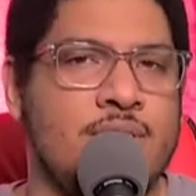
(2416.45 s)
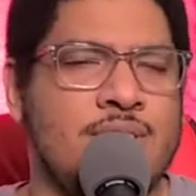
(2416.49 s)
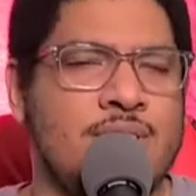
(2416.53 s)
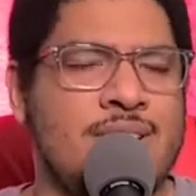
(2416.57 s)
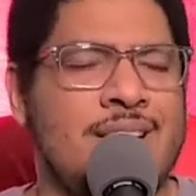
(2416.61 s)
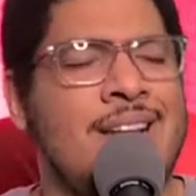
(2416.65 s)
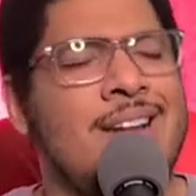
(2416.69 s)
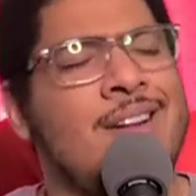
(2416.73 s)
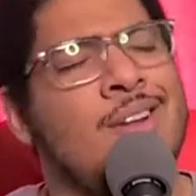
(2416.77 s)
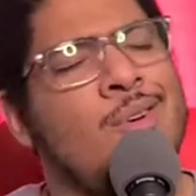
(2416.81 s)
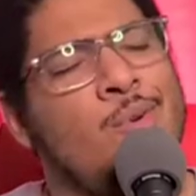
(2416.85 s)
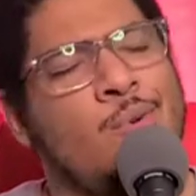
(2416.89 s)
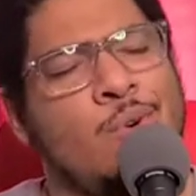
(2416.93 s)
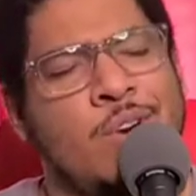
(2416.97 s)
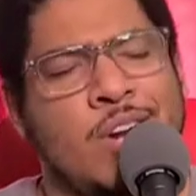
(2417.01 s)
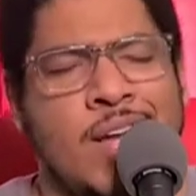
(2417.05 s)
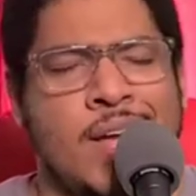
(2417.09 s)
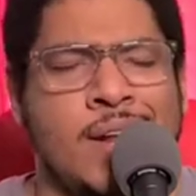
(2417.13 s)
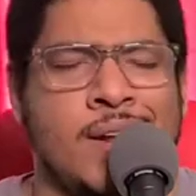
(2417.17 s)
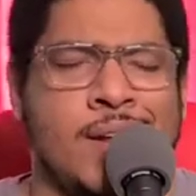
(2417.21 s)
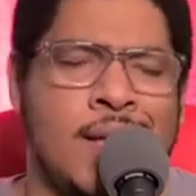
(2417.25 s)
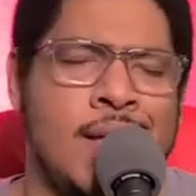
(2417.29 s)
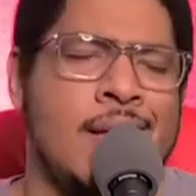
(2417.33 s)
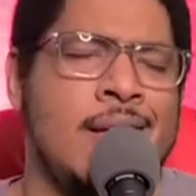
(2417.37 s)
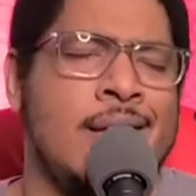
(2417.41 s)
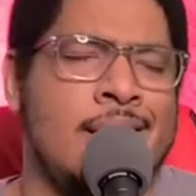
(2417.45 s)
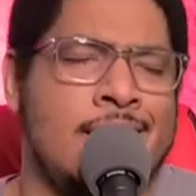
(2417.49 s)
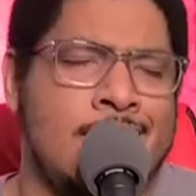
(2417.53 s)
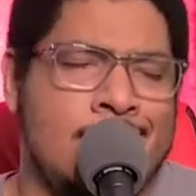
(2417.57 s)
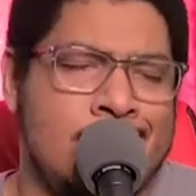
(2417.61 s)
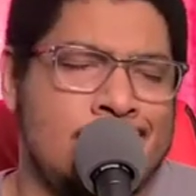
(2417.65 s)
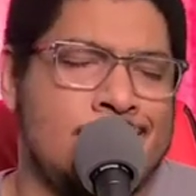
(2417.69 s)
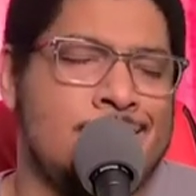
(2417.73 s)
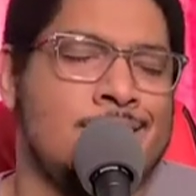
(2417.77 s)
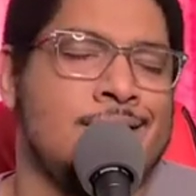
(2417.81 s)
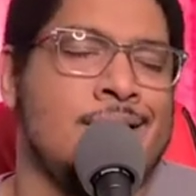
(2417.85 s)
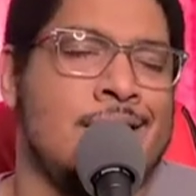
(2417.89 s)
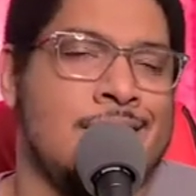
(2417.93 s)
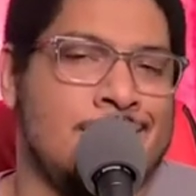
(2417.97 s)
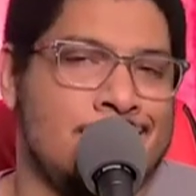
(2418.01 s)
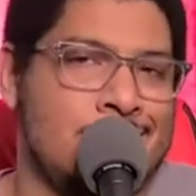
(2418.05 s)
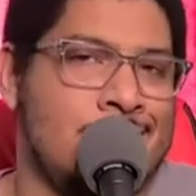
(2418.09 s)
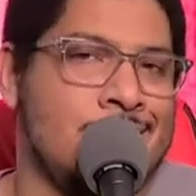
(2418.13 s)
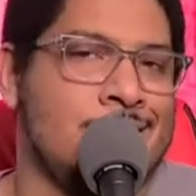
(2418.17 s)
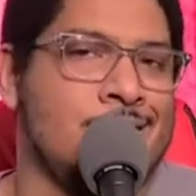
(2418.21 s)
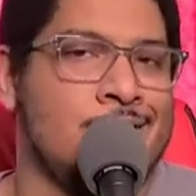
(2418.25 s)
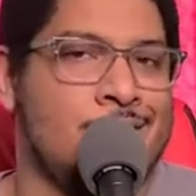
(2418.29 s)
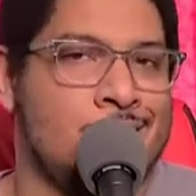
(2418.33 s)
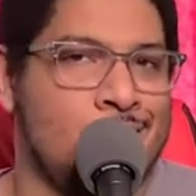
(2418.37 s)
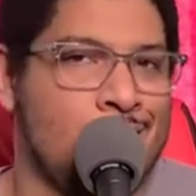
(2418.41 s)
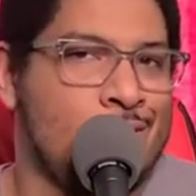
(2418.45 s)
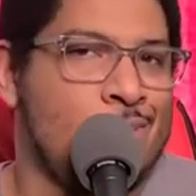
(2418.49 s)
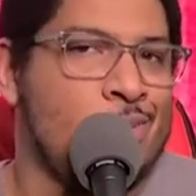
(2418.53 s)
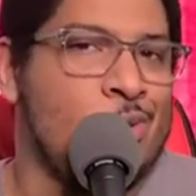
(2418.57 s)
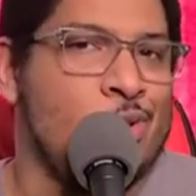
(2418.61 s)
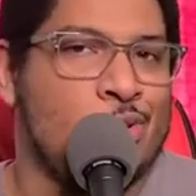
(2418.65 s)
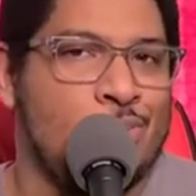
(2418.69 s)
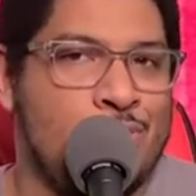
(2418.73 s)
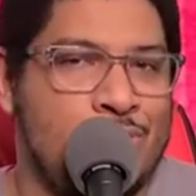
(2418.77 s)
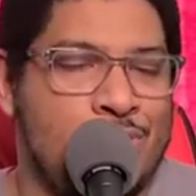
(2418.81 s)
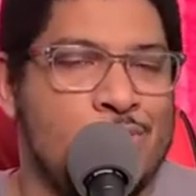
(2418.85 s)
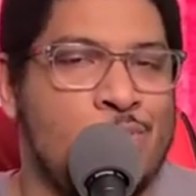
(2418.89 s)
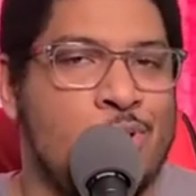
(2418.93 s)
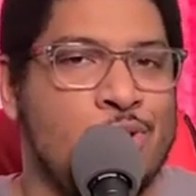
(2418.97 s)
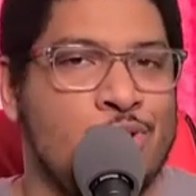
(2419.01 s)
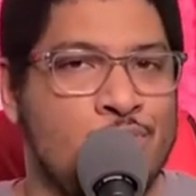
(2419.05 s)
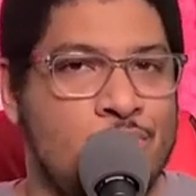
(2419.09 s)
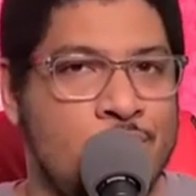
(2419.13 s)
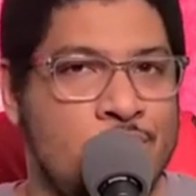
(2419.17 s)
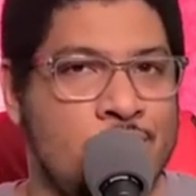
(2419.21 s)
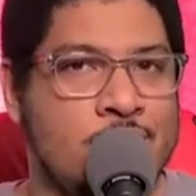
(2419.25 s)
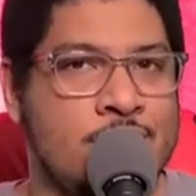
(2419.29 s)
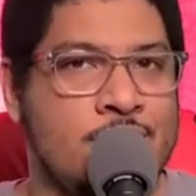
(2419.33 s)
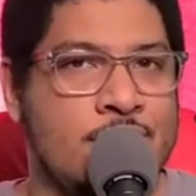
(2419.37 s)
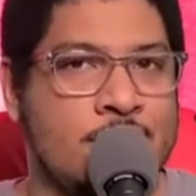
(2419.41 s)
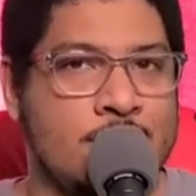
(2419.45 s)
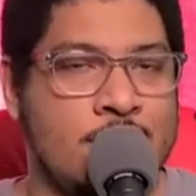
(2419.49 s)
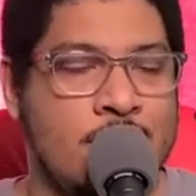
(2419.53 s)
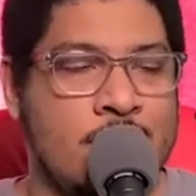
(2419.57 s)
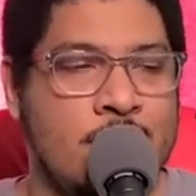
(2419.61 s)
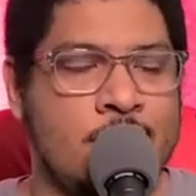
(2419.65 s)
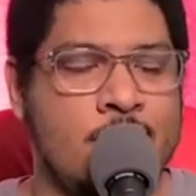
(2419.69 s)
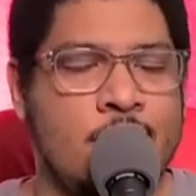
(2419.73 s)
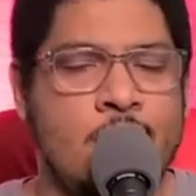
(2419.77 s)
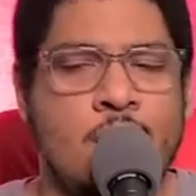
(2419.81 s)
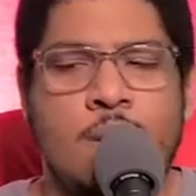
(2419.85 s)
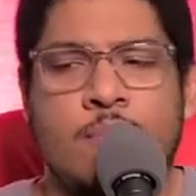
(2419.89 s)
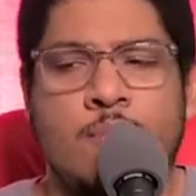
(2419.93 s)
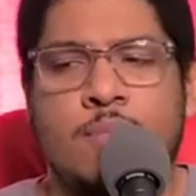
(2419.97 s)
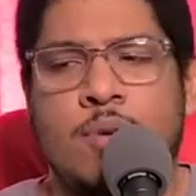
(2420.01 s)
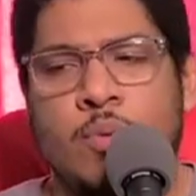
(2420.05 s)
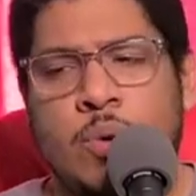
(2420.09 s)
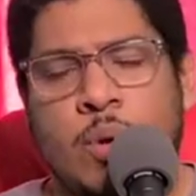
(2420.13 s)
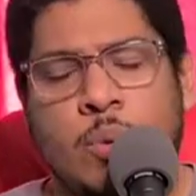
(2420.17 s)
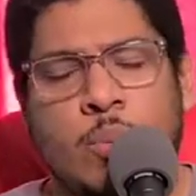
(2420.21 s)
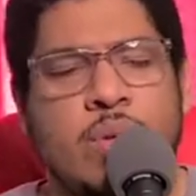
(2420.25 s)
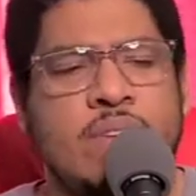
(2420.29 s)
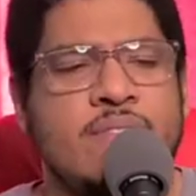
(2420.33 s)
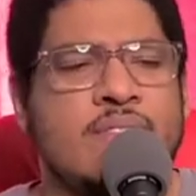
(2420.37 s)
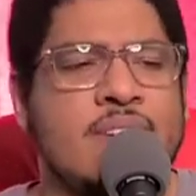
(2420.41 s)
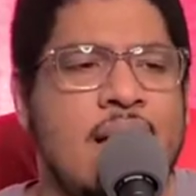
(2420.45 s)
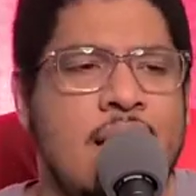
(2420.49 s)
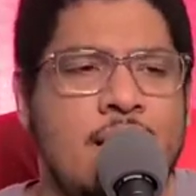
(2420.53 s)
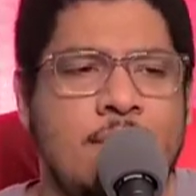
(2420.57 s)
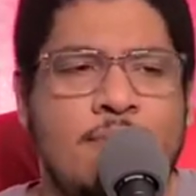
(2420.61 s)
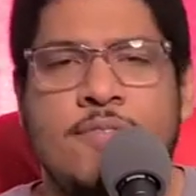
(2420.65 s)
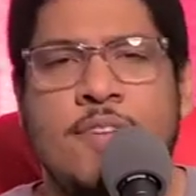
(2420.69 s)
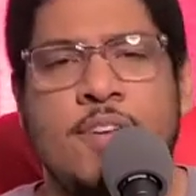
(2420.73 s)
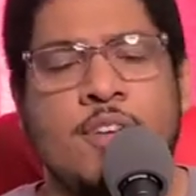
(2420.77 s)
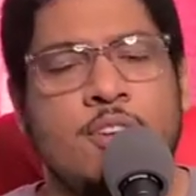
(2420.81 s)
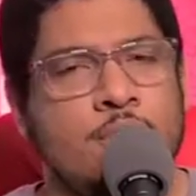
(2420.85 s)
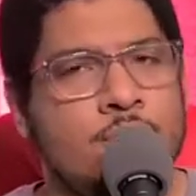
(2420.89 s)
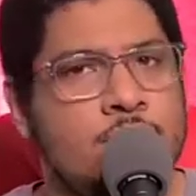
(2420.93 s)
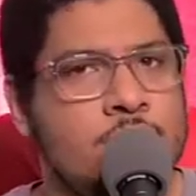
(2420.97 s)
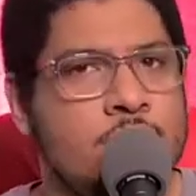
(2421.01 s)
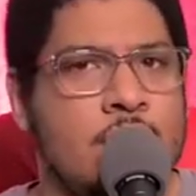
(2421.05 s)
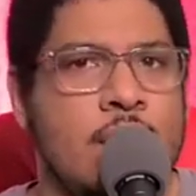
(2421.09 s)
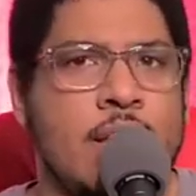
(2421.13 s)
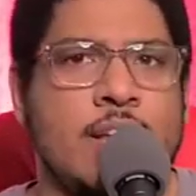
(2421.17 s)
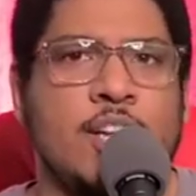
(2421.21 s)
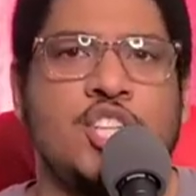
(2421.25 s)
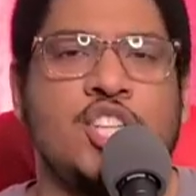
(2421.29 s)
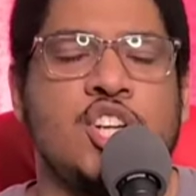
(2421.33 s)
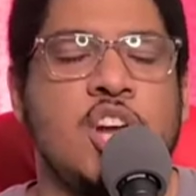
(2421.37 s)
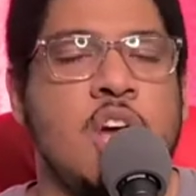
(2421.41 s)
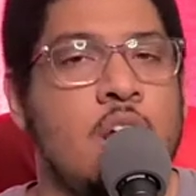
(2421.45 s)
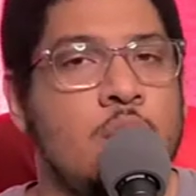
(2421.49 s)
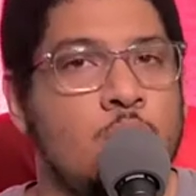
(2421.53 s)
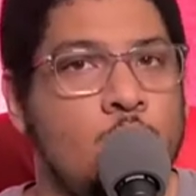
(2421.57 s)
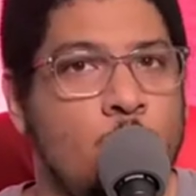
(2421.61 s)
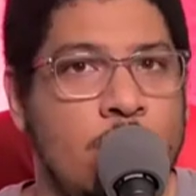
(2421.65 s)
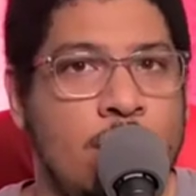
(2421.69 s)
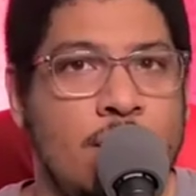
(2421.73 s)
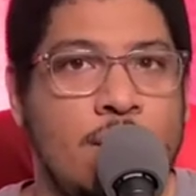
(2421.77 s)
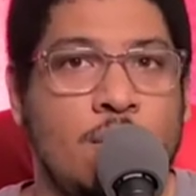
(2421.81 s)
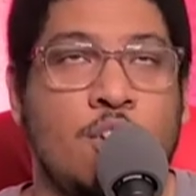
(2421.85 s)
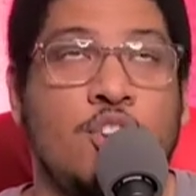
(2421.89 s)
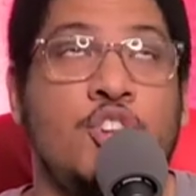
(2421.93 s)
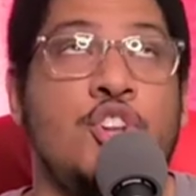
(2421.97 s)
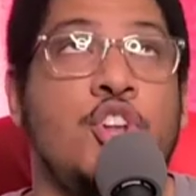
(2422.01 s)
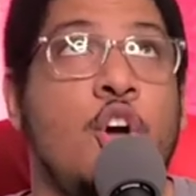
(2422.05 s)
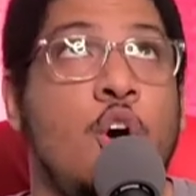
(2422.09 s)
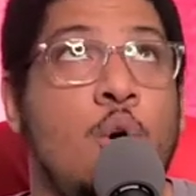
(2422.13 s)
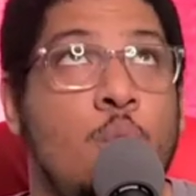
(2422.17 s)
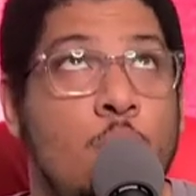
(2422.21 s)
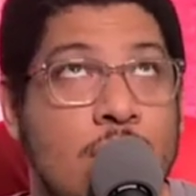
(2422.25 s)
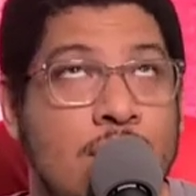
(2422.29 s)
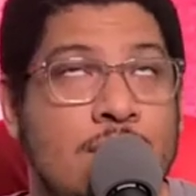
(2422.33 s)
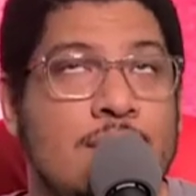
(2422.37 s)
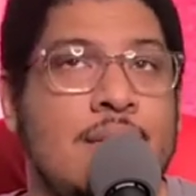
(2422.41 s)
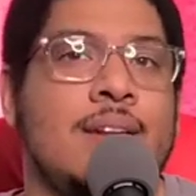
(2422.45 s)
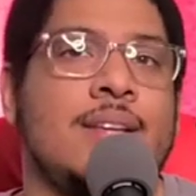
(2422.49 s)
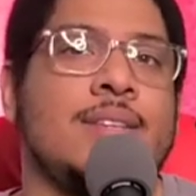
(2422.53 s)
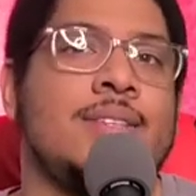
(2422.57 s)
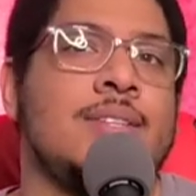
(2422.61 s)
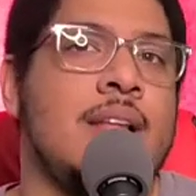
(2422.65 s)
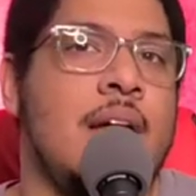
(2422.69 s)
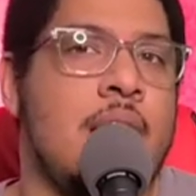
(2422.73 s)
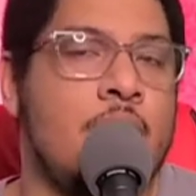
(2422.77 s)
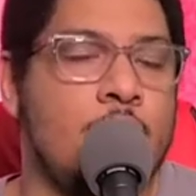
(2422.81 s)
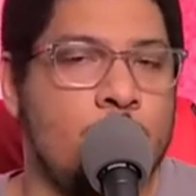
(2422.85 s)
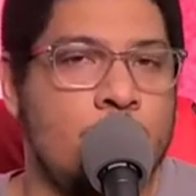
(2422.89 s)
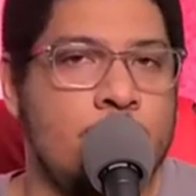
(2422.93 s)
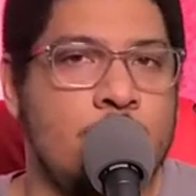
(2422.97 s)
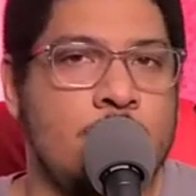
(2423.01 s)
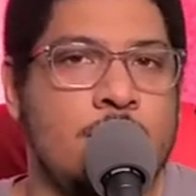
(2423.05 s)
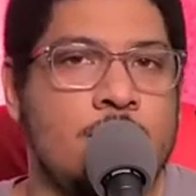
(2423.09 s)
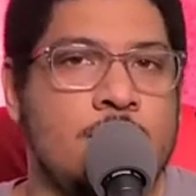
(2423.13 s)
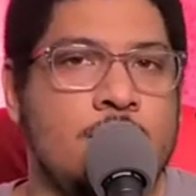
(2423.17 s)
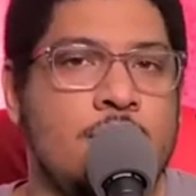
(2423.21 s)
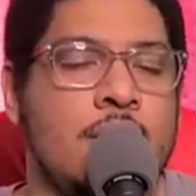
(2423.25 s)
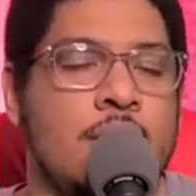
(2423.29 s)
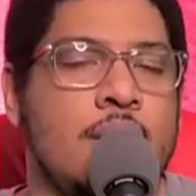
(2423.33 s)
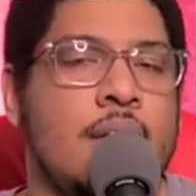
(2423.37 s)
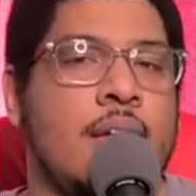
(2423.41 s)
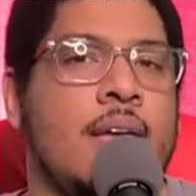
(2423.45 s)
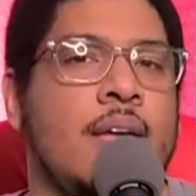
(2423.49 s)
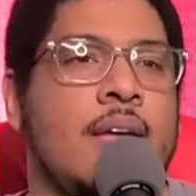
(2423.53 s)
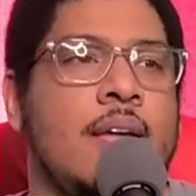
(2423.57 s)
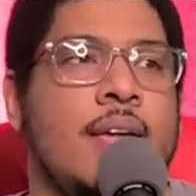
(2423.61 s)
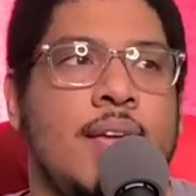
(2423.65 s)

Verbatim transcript: And I know we're not, it's not necessarily supposed to be the most realistic thing, but when we've got films like John Wick, knowing that it's not realistic,